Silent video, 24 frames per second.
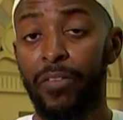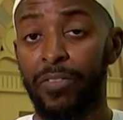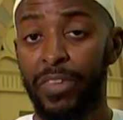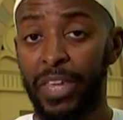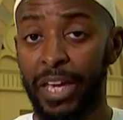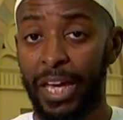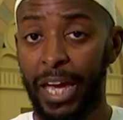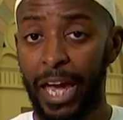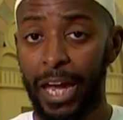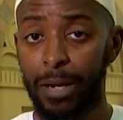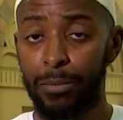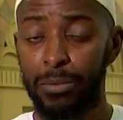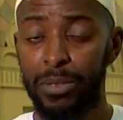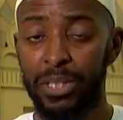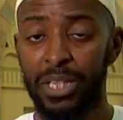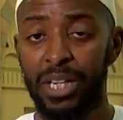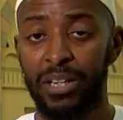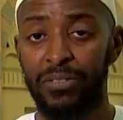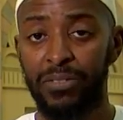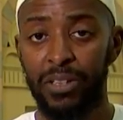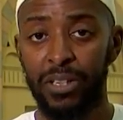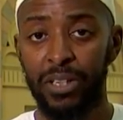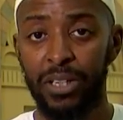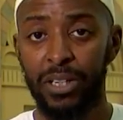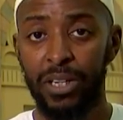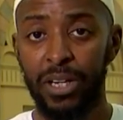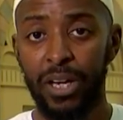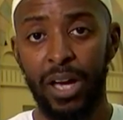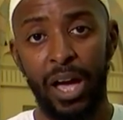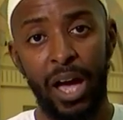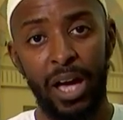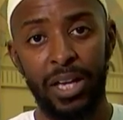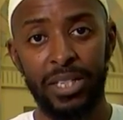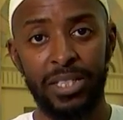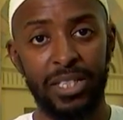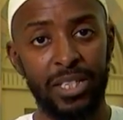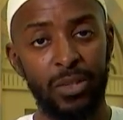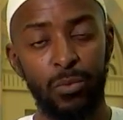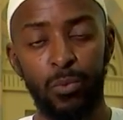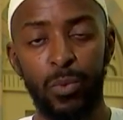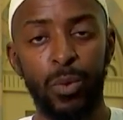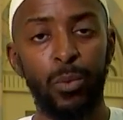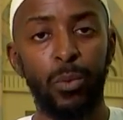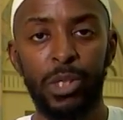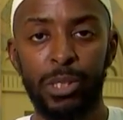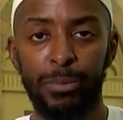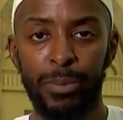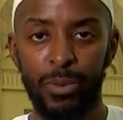They came together and said,
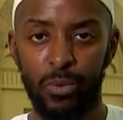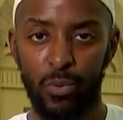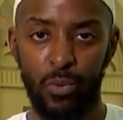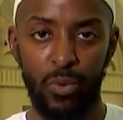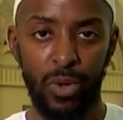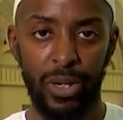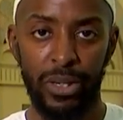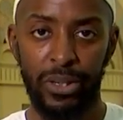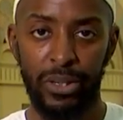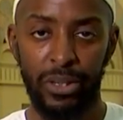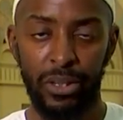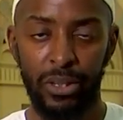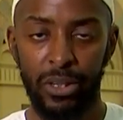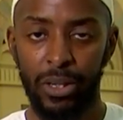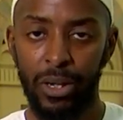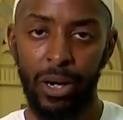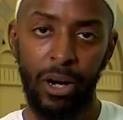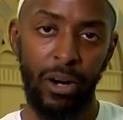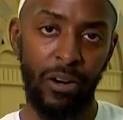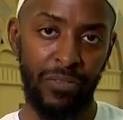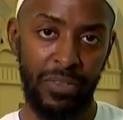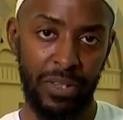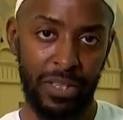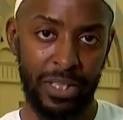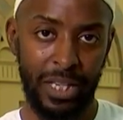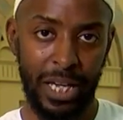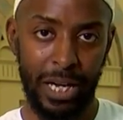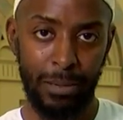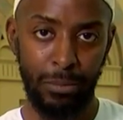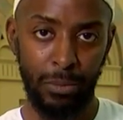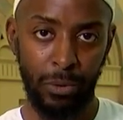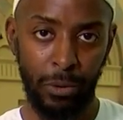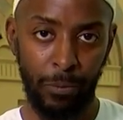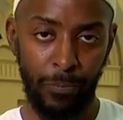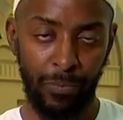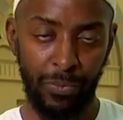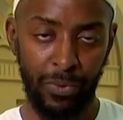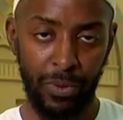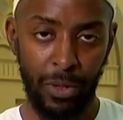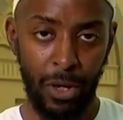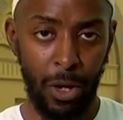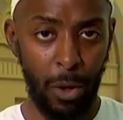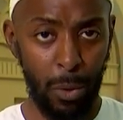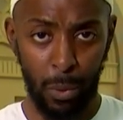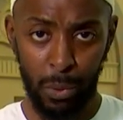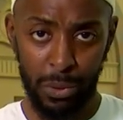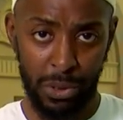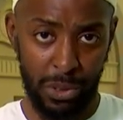we want to be rid of this camel.
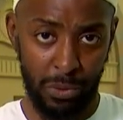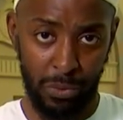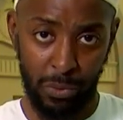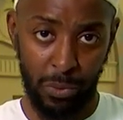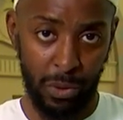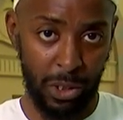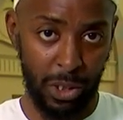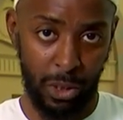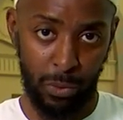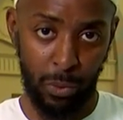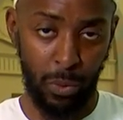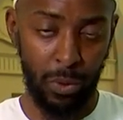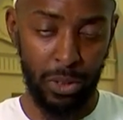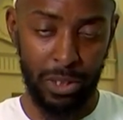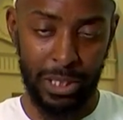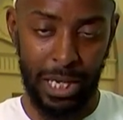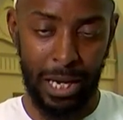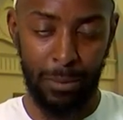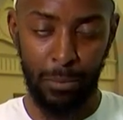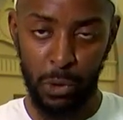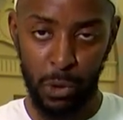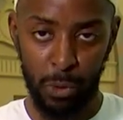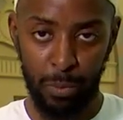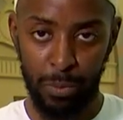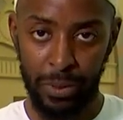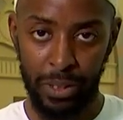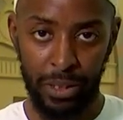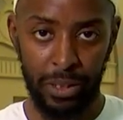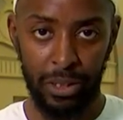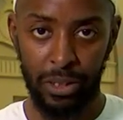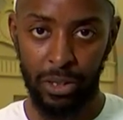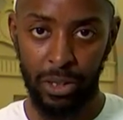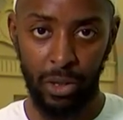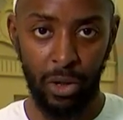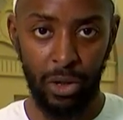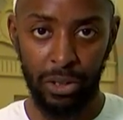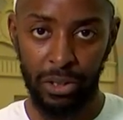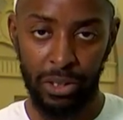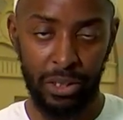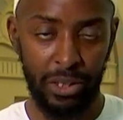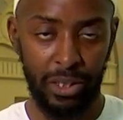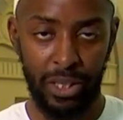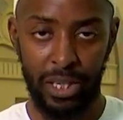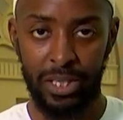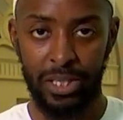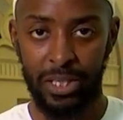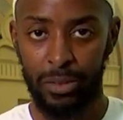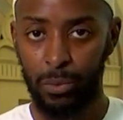We want this camel to be gone and
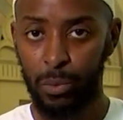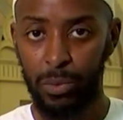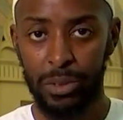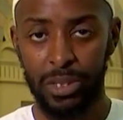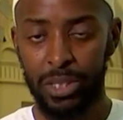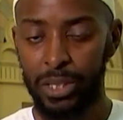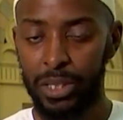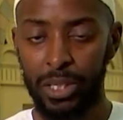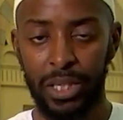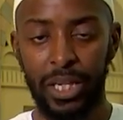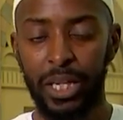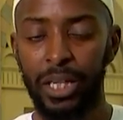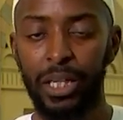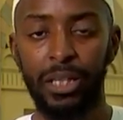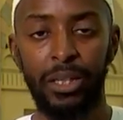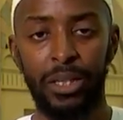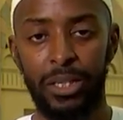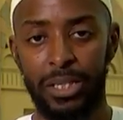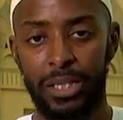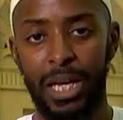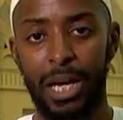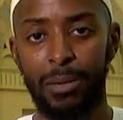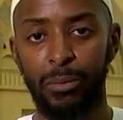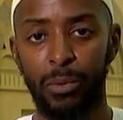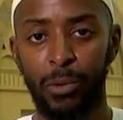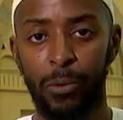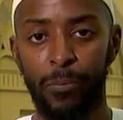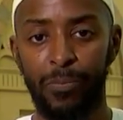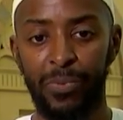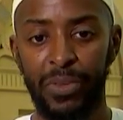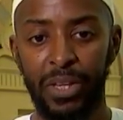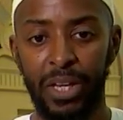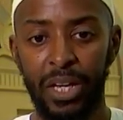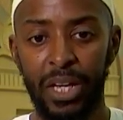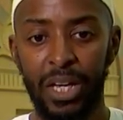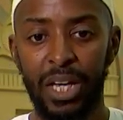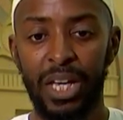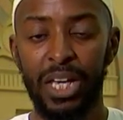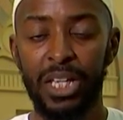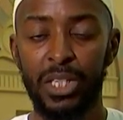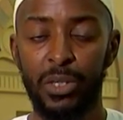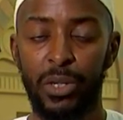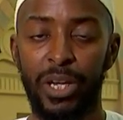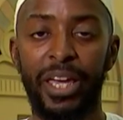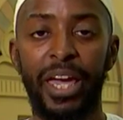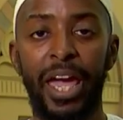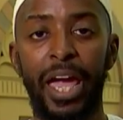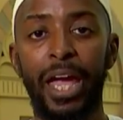dusted. We want to kill this camel.
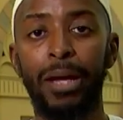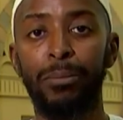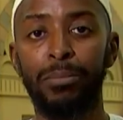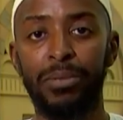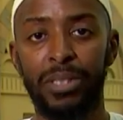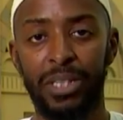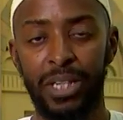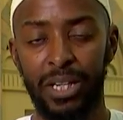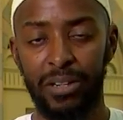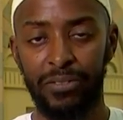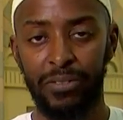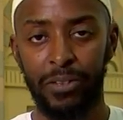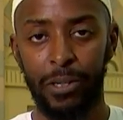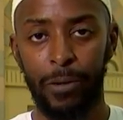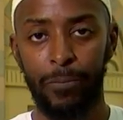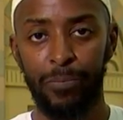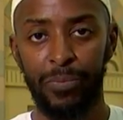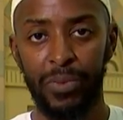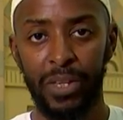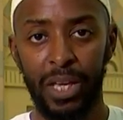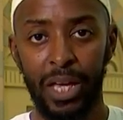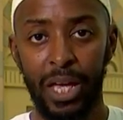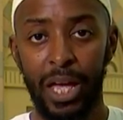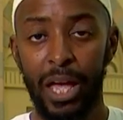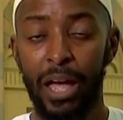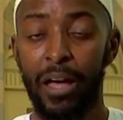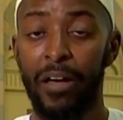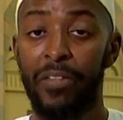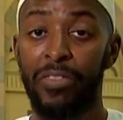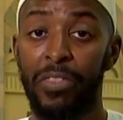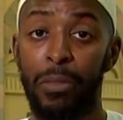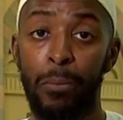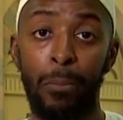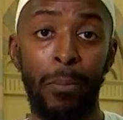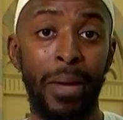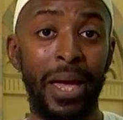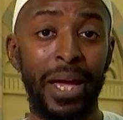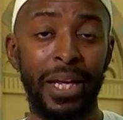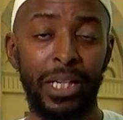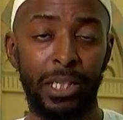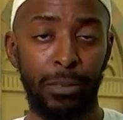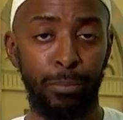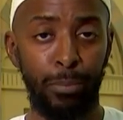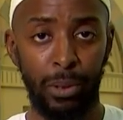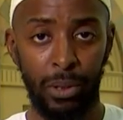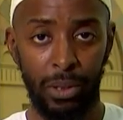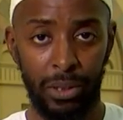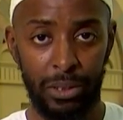So they came together, they made
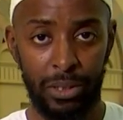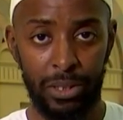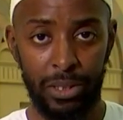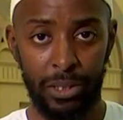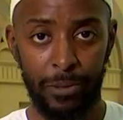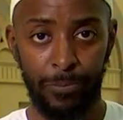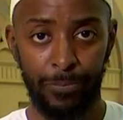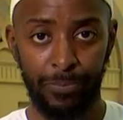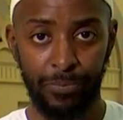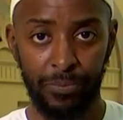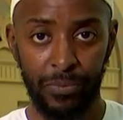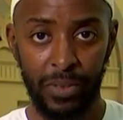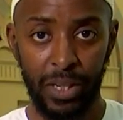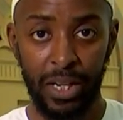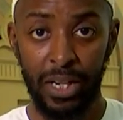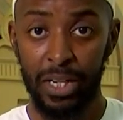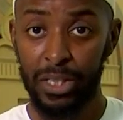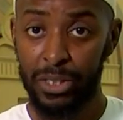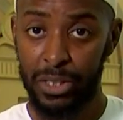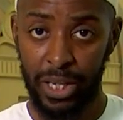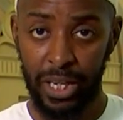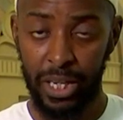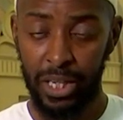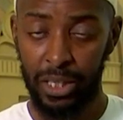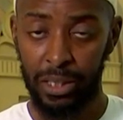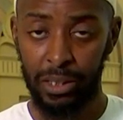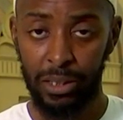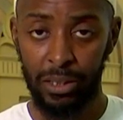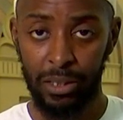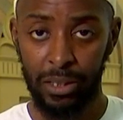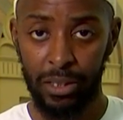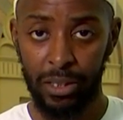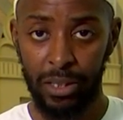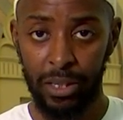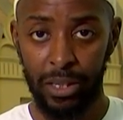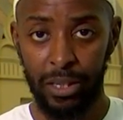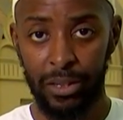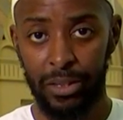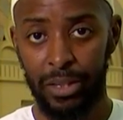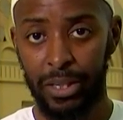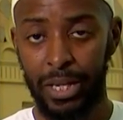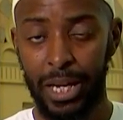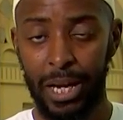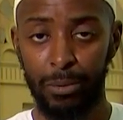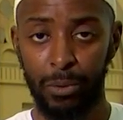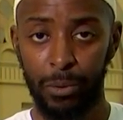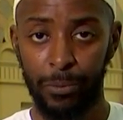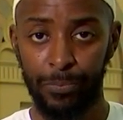a plot to kill the
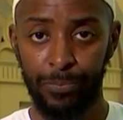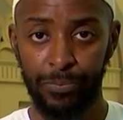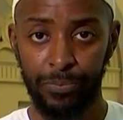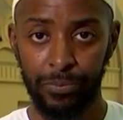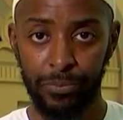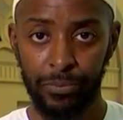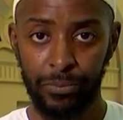camel.